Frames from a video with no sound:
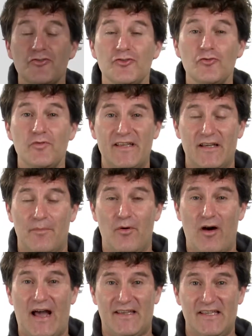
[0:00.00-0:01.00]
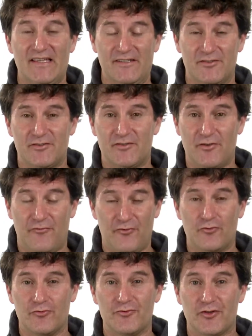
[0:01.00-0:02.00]
do we apply heat to
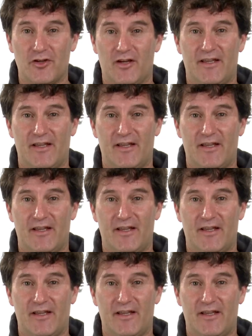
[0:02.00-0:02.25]
food to cook